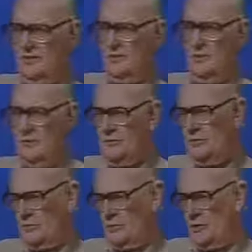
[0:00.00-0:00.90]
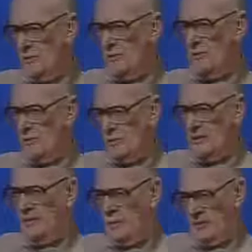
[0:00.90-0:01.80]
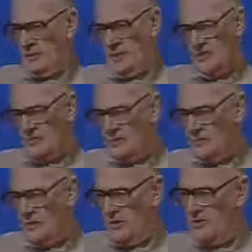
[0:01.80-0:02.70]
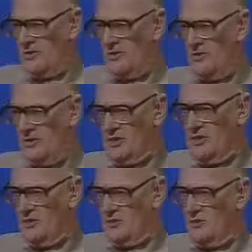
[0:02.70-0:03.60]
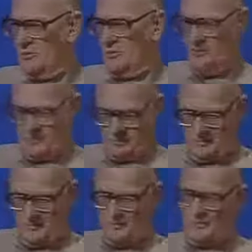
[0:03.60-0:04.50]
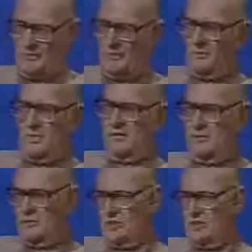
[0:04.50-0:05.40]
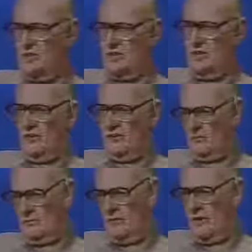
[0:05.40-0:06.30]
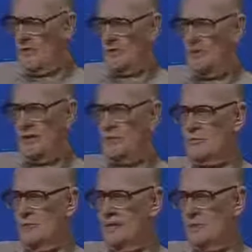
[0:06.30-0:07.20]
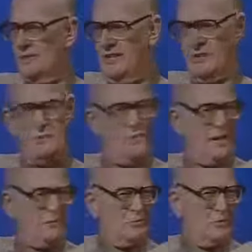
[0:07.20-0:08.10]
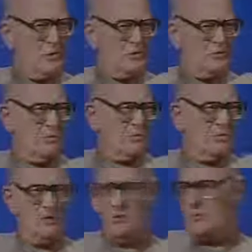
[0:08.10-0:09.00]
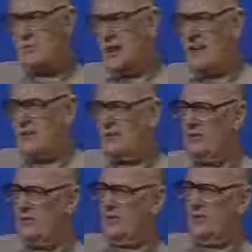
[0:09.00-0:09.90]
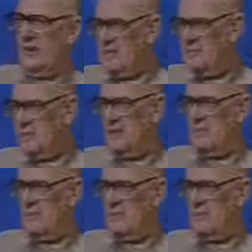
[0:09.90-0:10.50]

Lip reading: we have to control it. I mean, you have to cut down forests on this Earth to make new cities, and on the Moon, I'm afraid one day we may have to abolish much of the lunar vacuum, and on